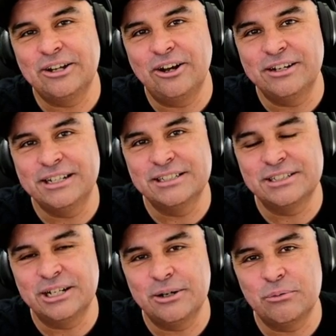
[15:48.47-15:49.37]
on his
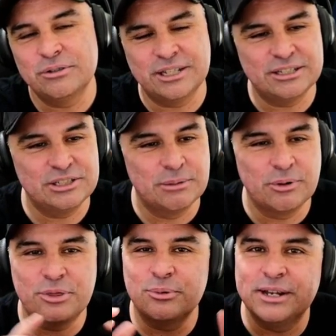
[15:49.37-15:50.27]
his
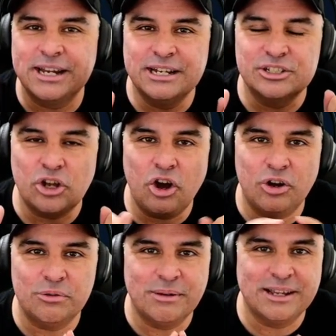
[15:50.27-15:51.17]
number 3 and his
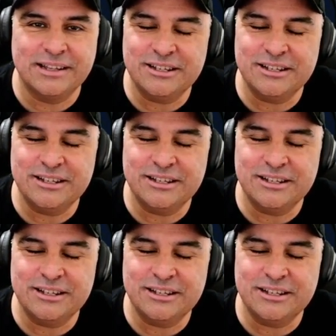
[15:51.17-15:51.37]
alt, man.